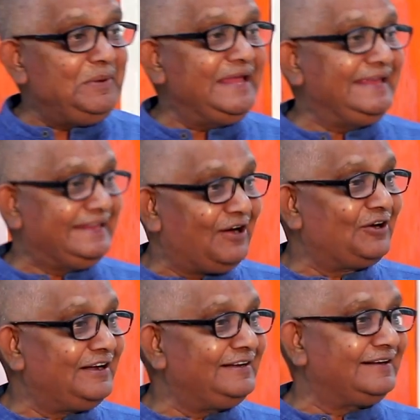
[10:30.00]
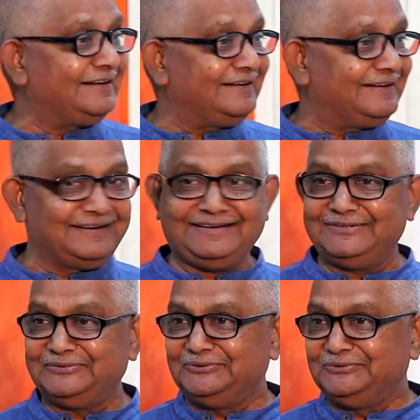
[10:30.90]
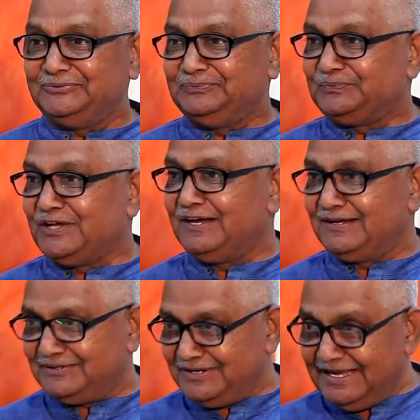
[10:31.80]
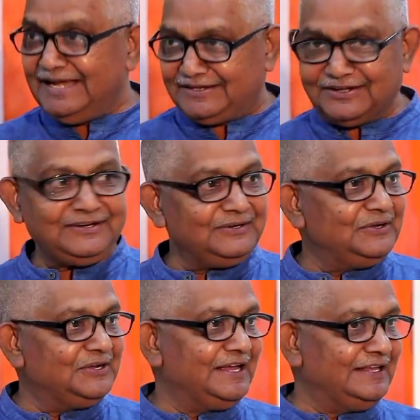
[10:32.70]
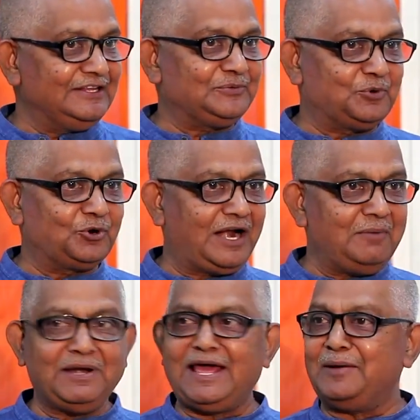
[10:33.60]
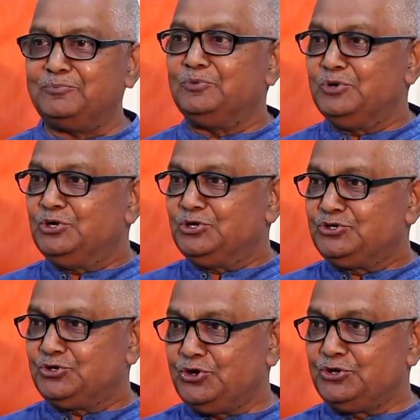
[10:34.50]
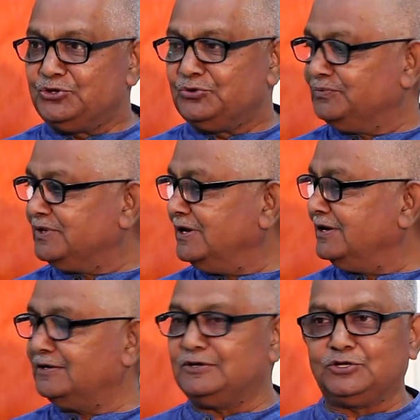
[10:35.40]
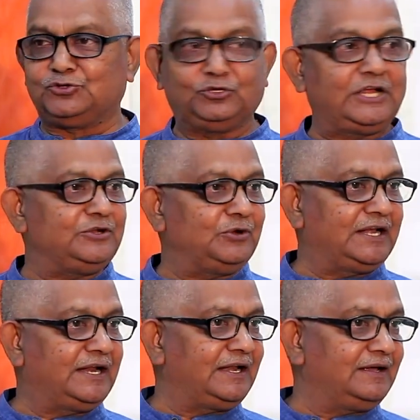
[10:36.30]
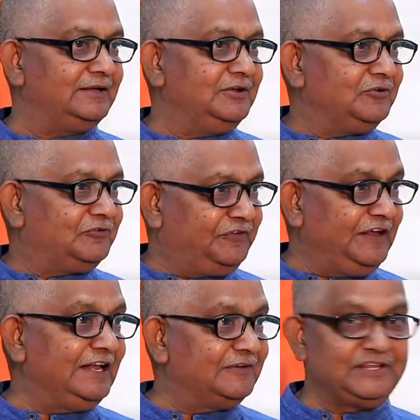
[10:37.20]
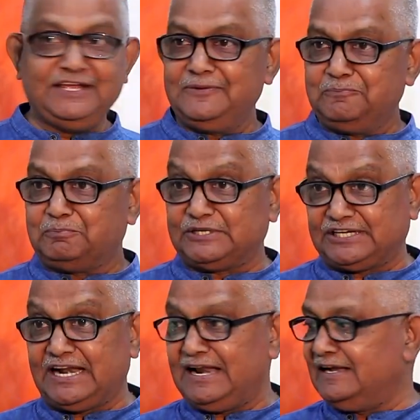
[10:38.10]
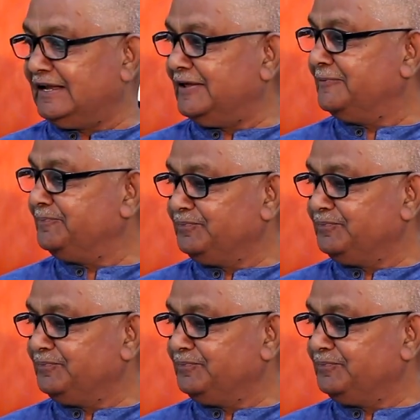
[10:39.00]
be inaugurated later in this program, but I am showing you so that you can get a feel of the personality,